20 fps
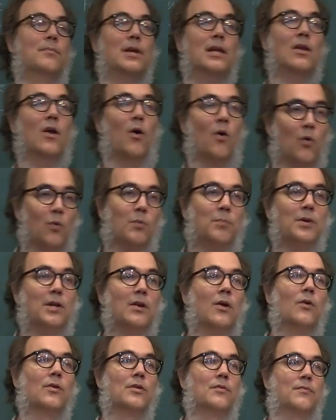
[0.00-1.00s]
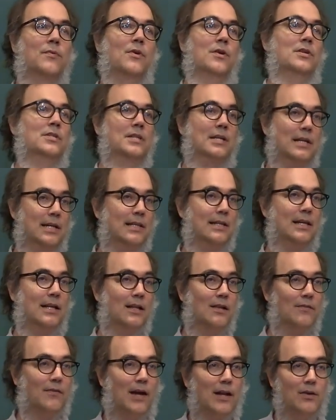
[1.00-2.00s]
below the first
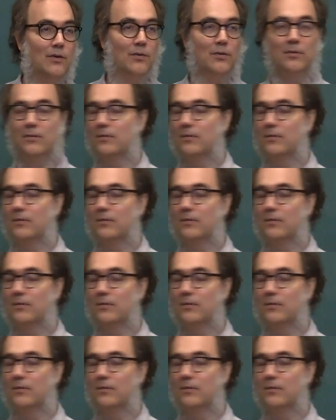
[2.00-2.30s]
critical value,